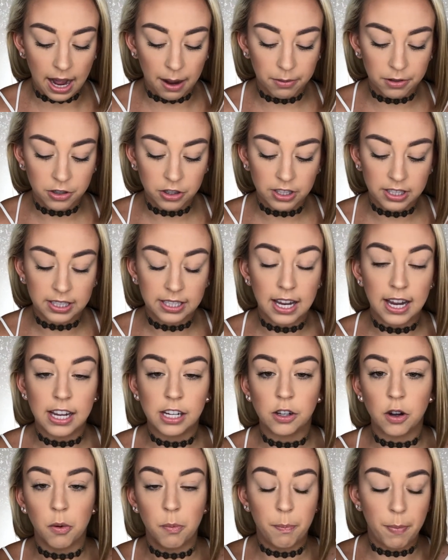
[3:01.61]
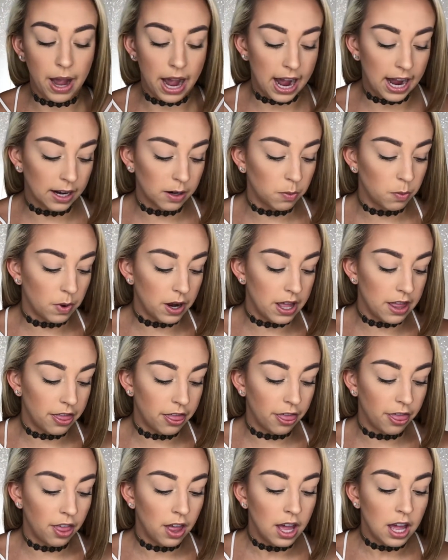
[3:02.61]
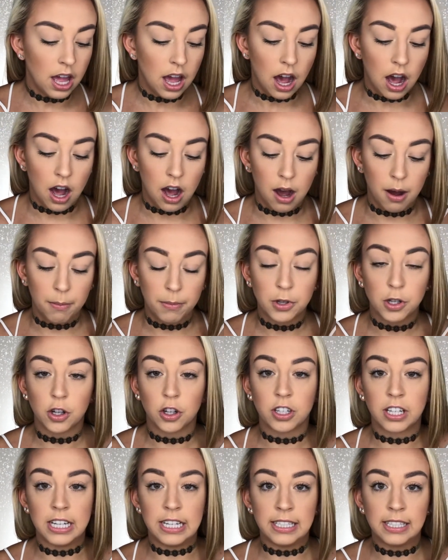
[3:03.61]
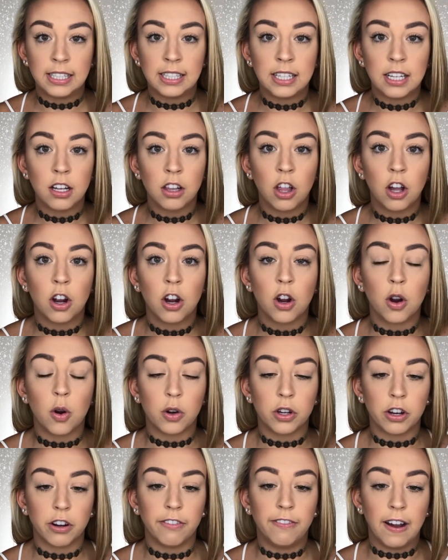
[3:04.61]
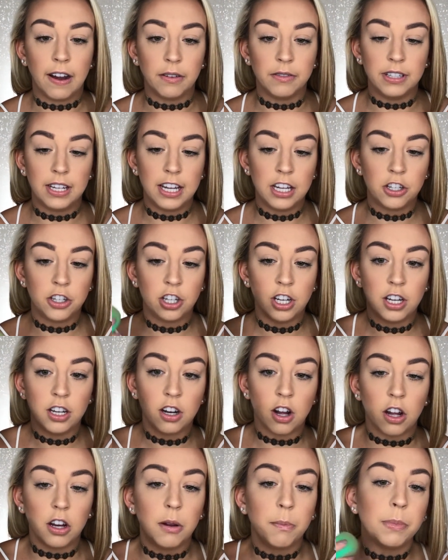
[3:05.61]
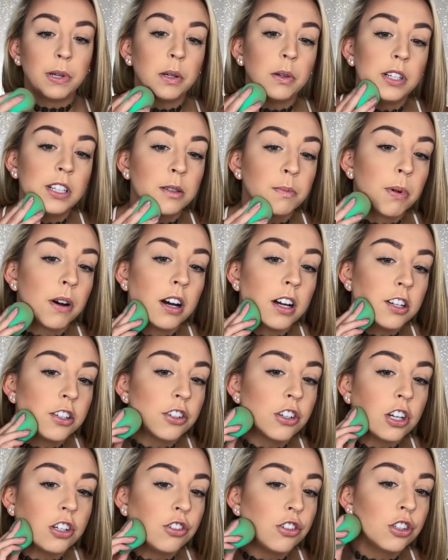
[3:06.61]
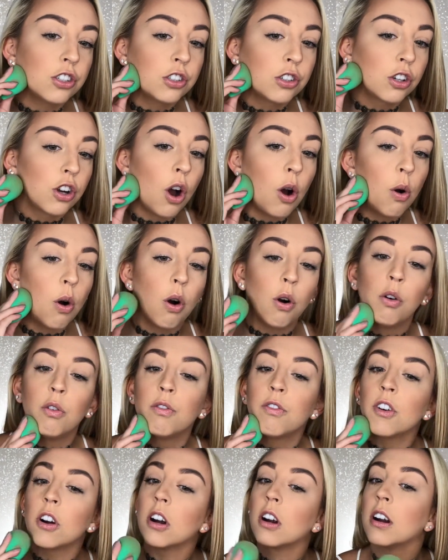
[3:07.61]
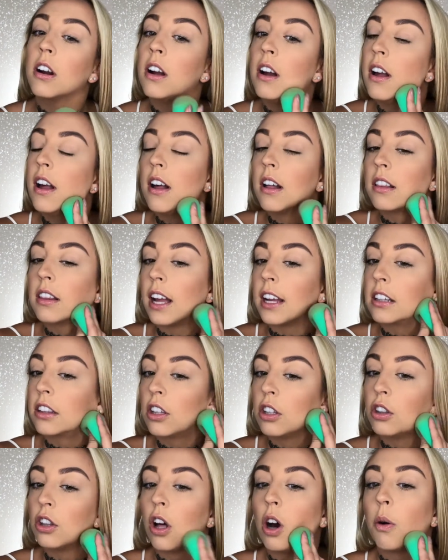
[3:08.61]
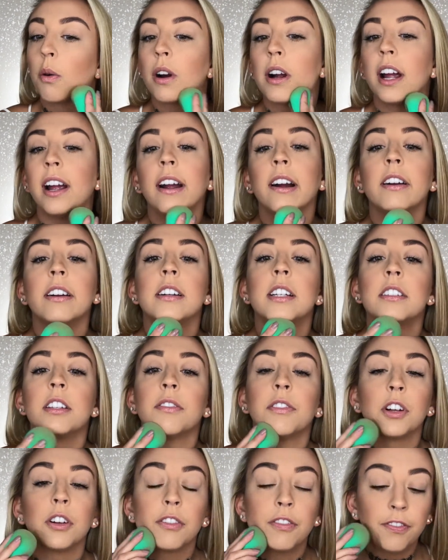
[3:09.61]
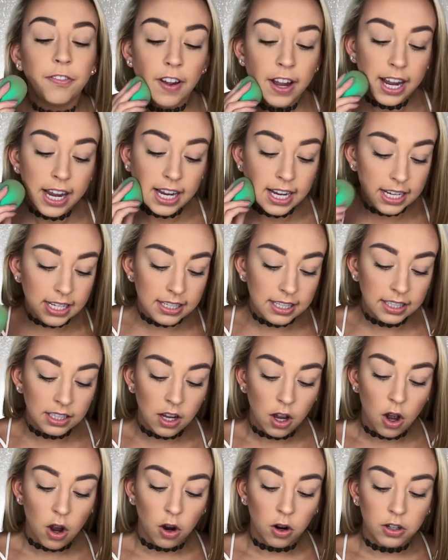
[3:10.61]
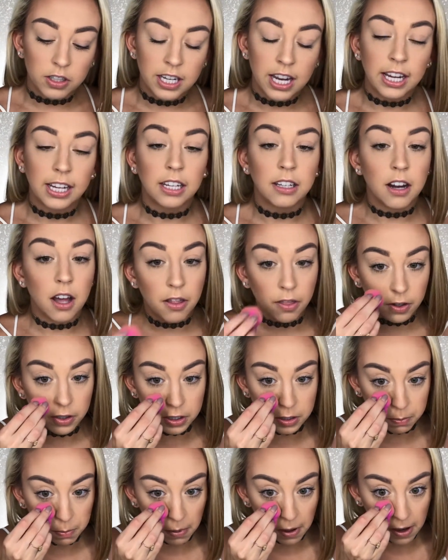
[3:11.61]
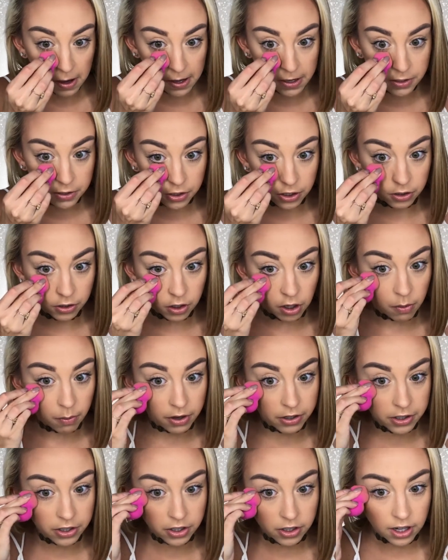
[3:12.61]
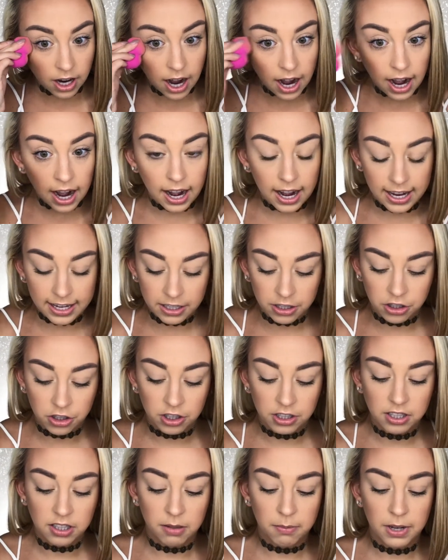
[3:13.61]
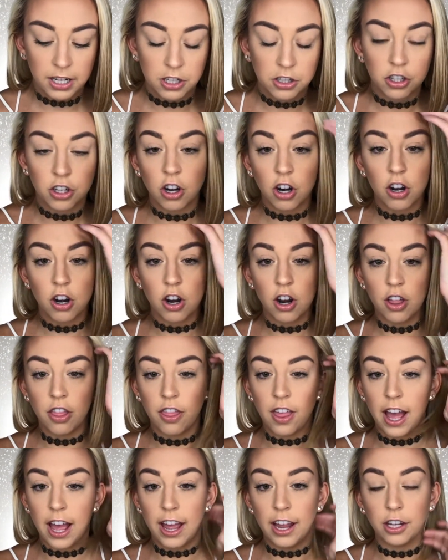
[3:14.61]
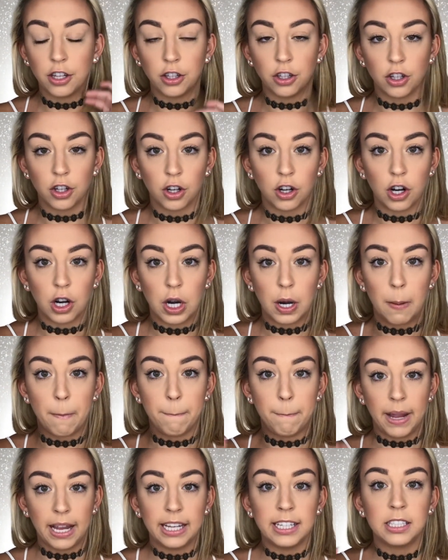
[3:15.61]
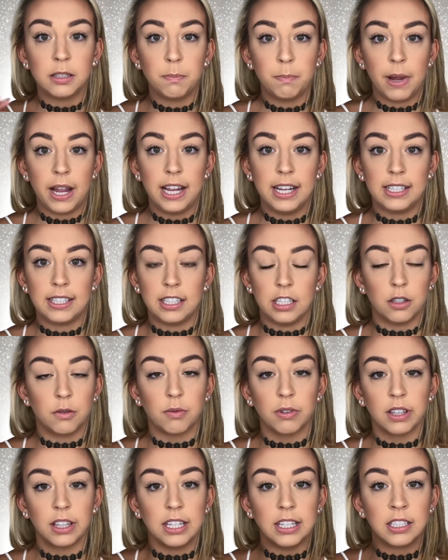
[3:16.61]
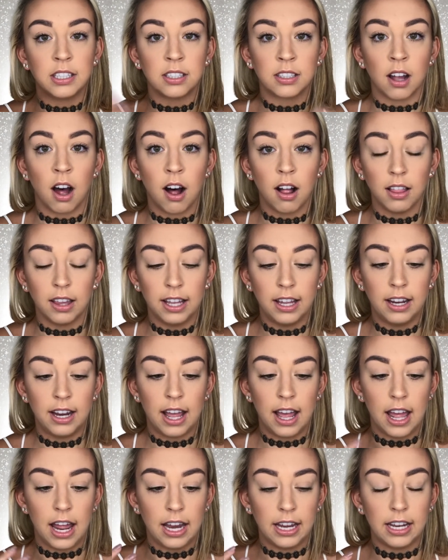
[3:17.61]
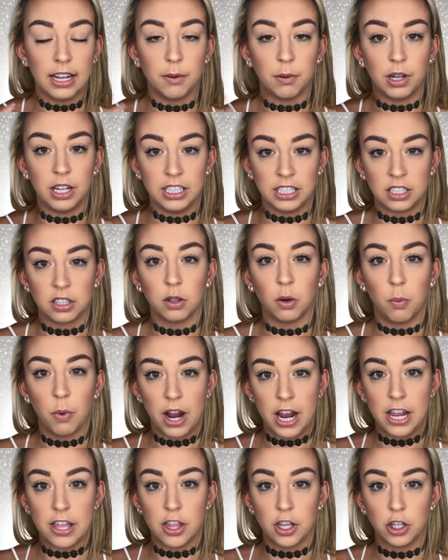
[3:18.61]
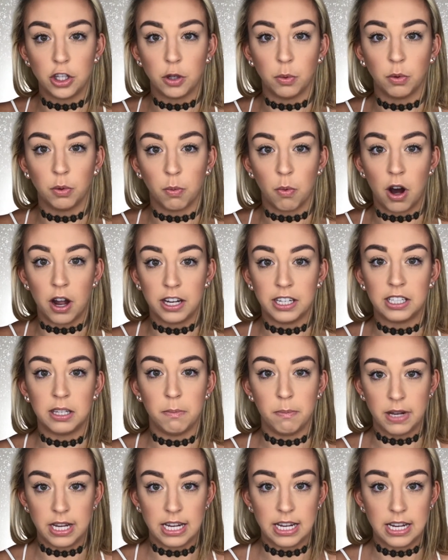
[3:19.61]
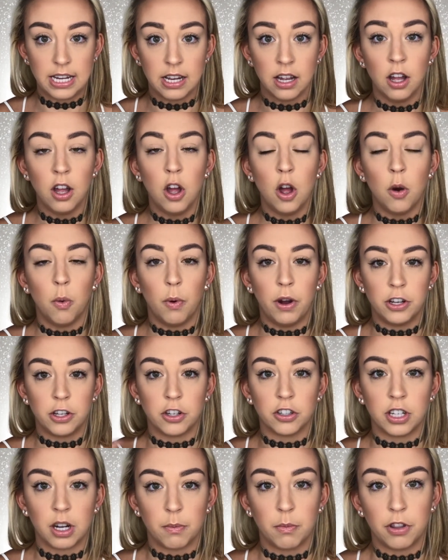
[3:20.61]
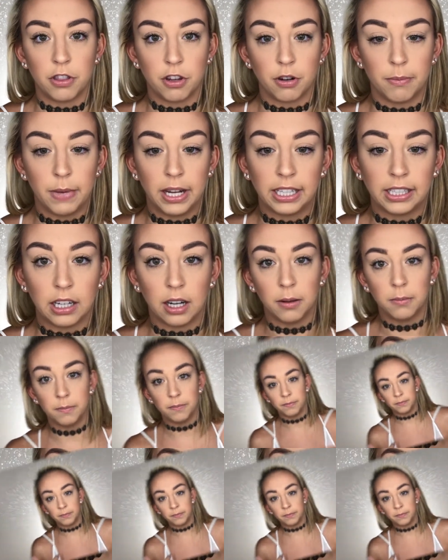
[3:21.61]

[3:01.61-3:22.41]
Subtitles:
I would just say go back with your concealer or your foundation on a beauty sponge and just go over like the lower areas of your face, or take another sponge and go under your eyes, just to make sure that your base is really solid and is the way that you would want it to be when you're done with your makeup.